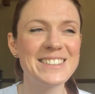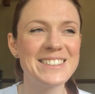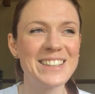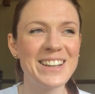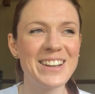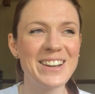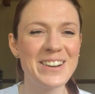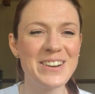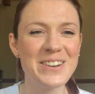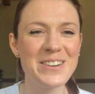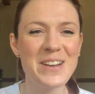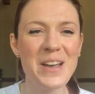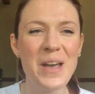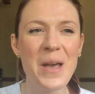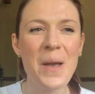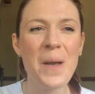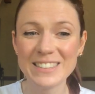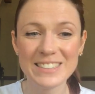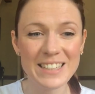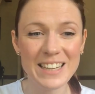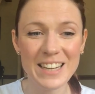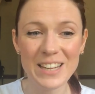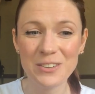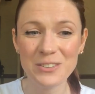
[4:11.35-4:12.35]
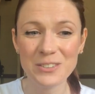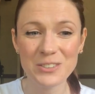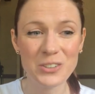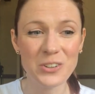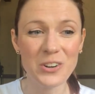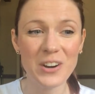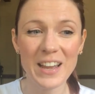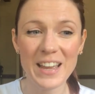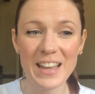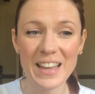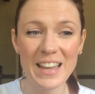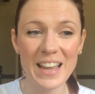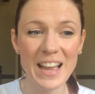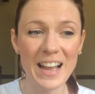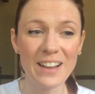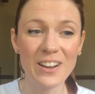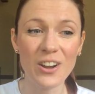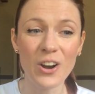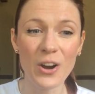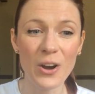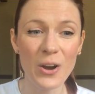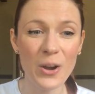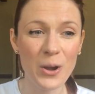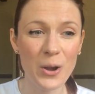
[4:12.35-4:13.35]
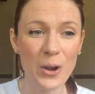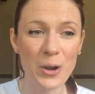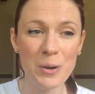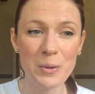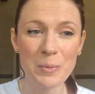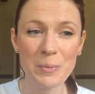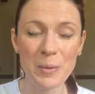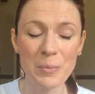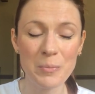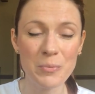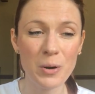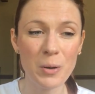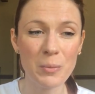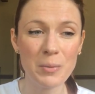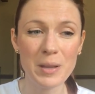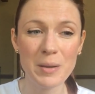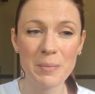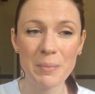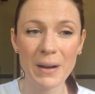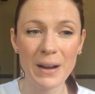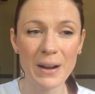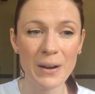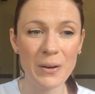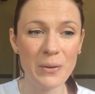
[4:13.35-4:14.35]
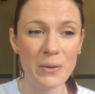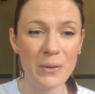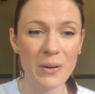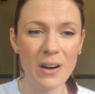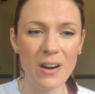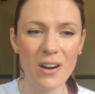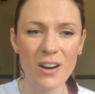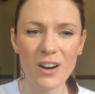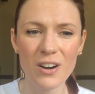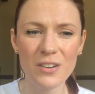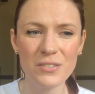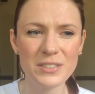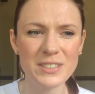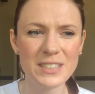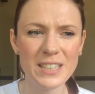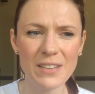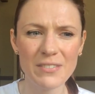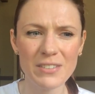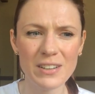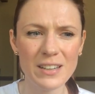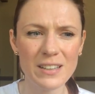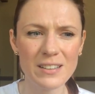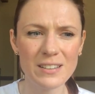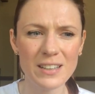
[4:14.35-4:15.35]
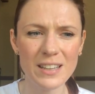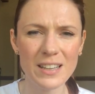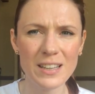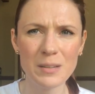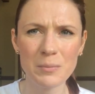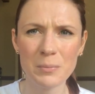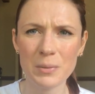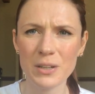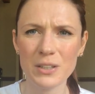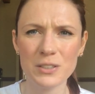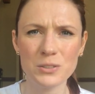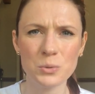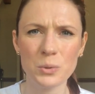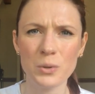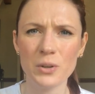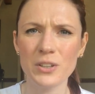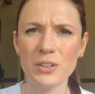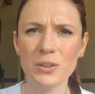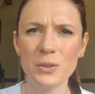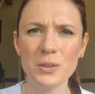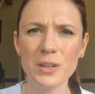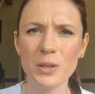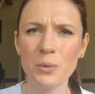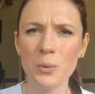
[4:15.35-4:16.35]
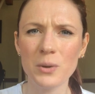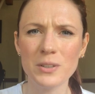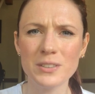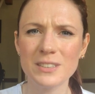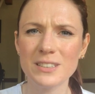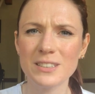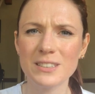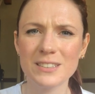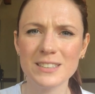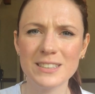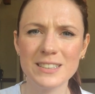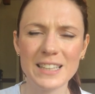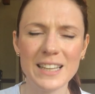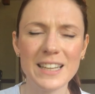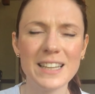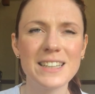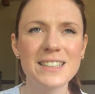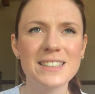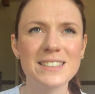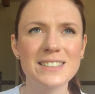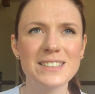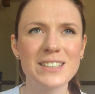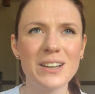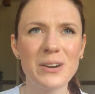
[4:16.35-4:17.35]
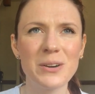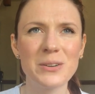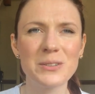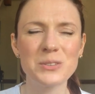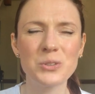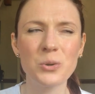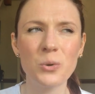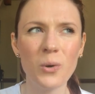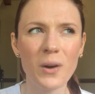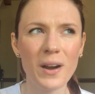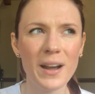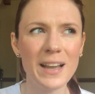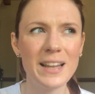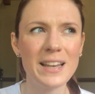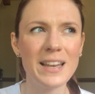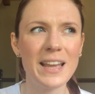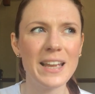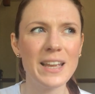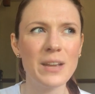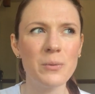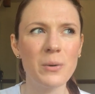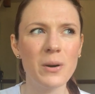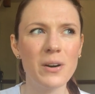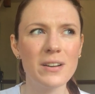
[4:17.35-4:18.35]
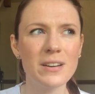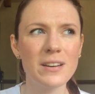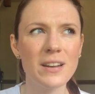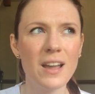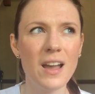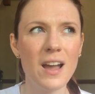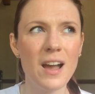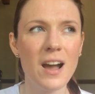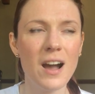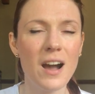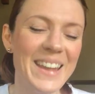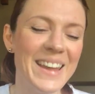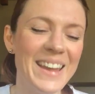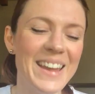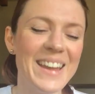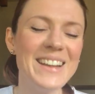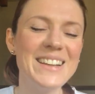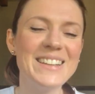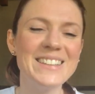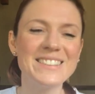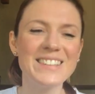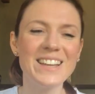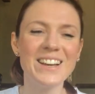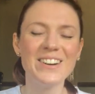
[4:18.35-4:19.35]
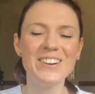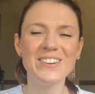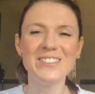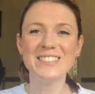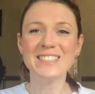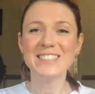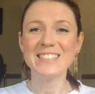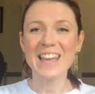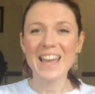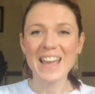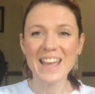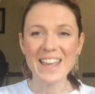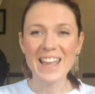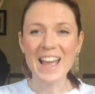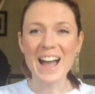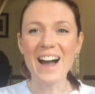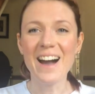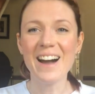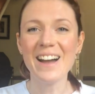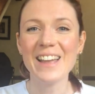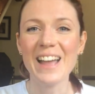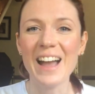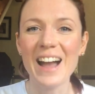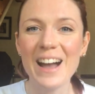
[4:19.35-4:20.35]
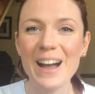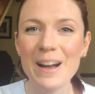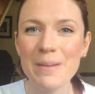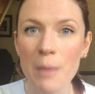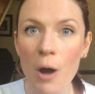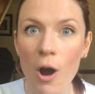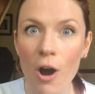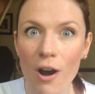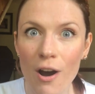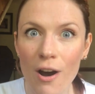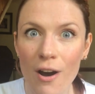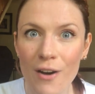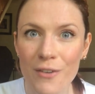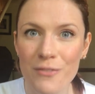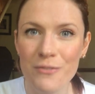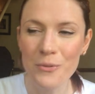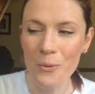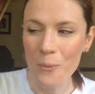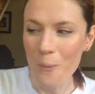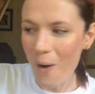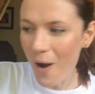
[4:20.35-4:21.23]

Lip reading: So yesterday was great. I got home probably about 7:30, I think, because we were at uni 1 till 6, so it was quite a late one. So today I am off.